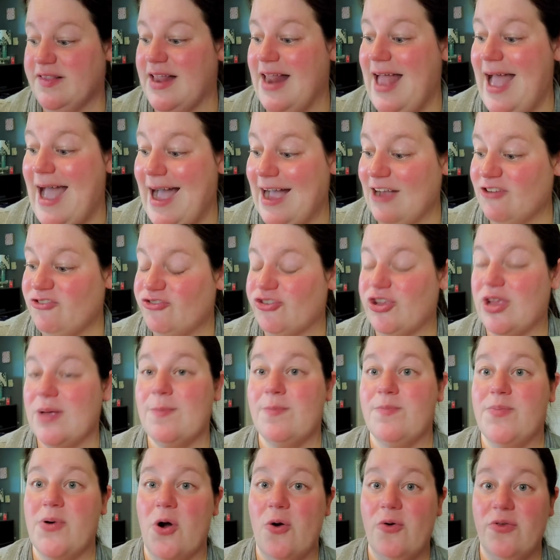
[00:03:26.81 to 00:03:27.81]
And actually,
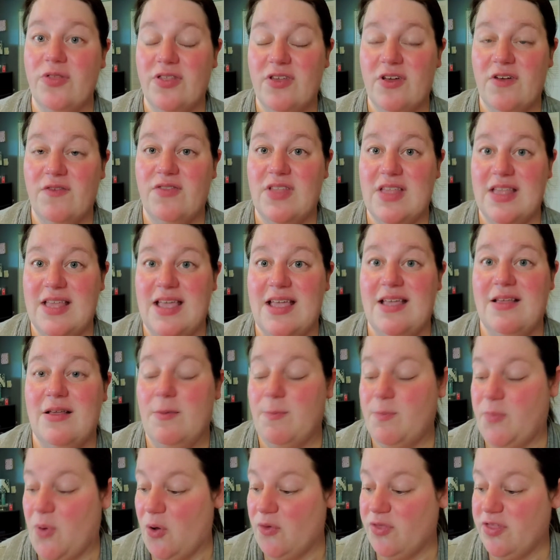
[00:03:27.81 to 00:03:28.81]
both of the
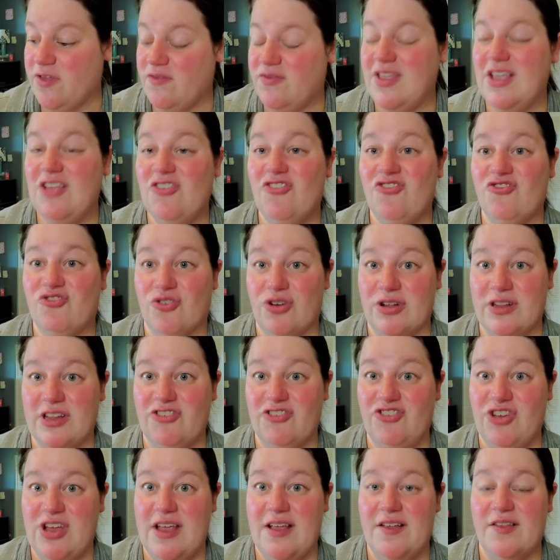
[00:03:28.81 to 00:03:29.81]
both of these
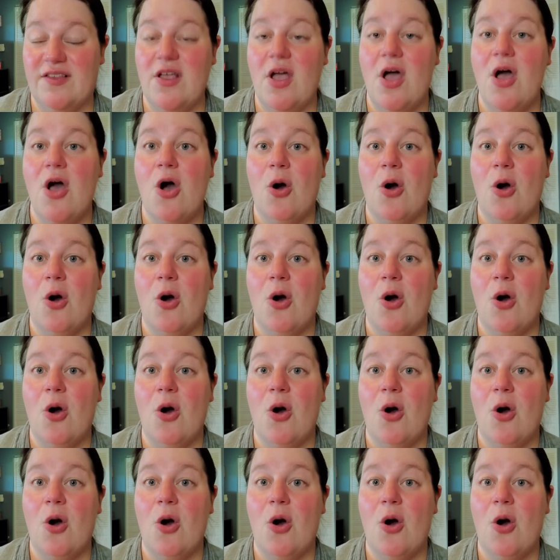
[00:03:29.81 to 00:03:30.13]
trilogies